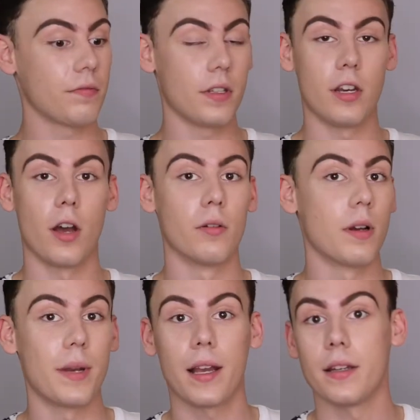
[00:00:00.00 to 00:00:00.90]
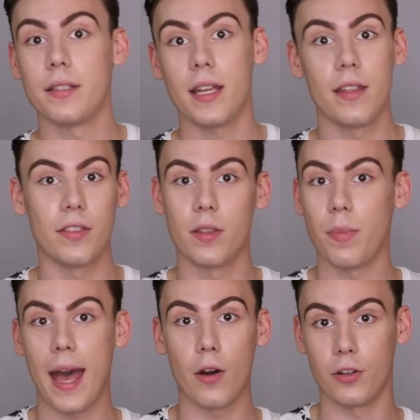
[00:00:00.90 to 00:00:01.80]
you know, I'm not gonna say that the
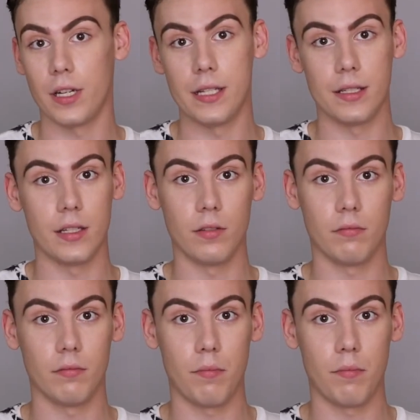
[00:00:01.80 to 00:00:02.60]
powder isn't